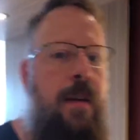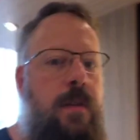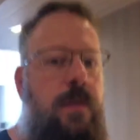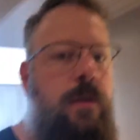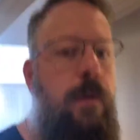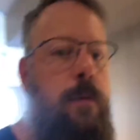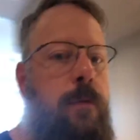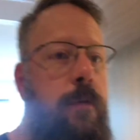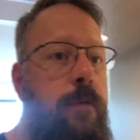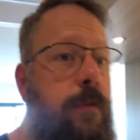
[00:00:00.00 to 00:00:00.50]

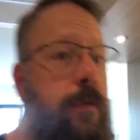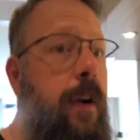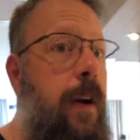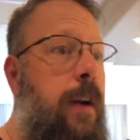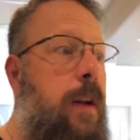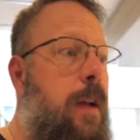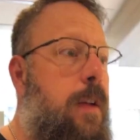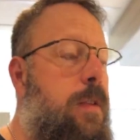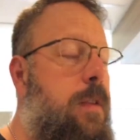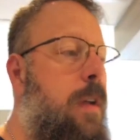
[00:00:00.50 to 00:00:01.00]
So
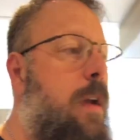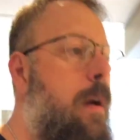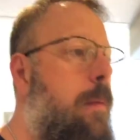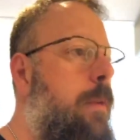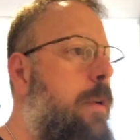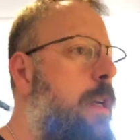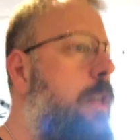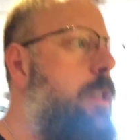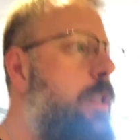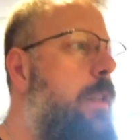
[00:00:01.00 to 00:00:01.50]
very nice
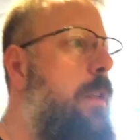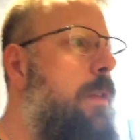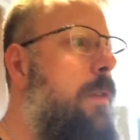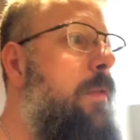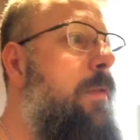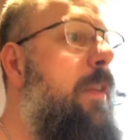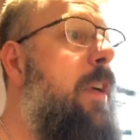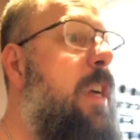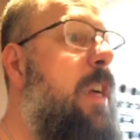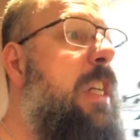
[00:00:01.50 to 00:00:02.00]

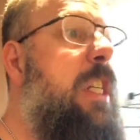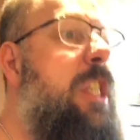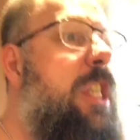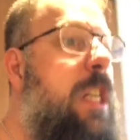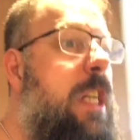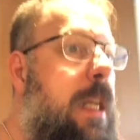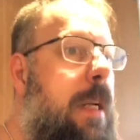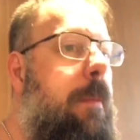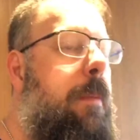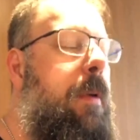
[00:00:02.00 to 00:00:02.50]
accommodations, very
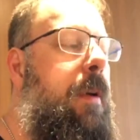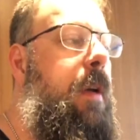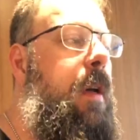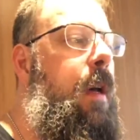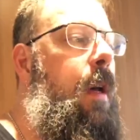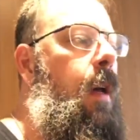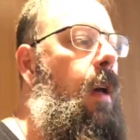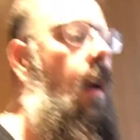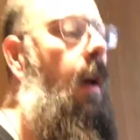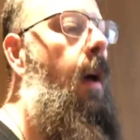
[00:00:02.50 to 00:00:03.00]
cheap,
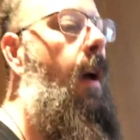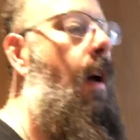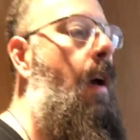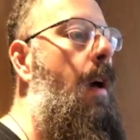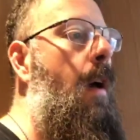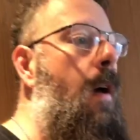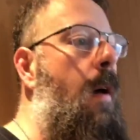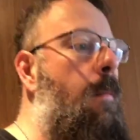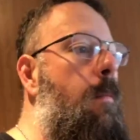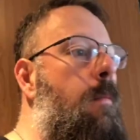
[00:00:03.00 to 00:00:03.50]

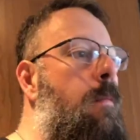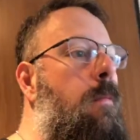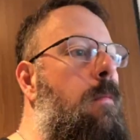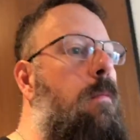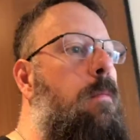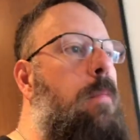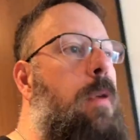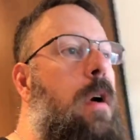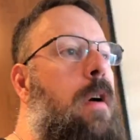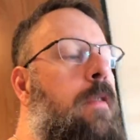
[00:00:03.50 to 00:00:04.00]

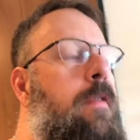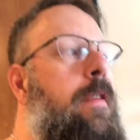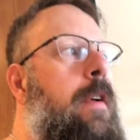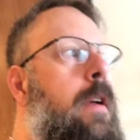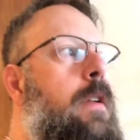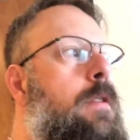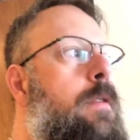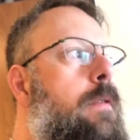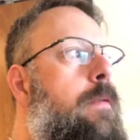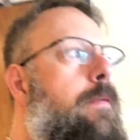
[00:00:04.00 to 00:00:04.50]

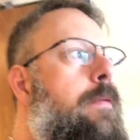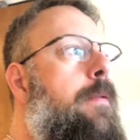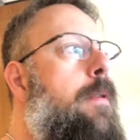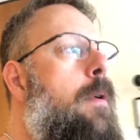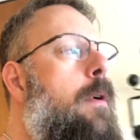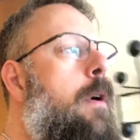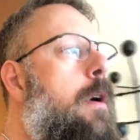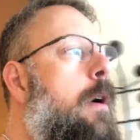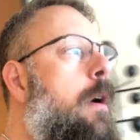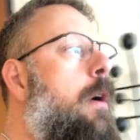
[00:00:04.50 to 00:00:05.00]
perfect
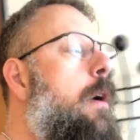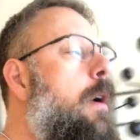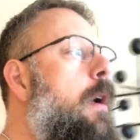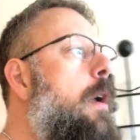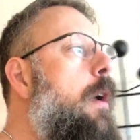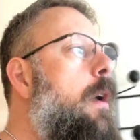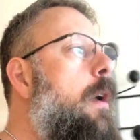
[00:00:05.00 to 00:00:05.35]
for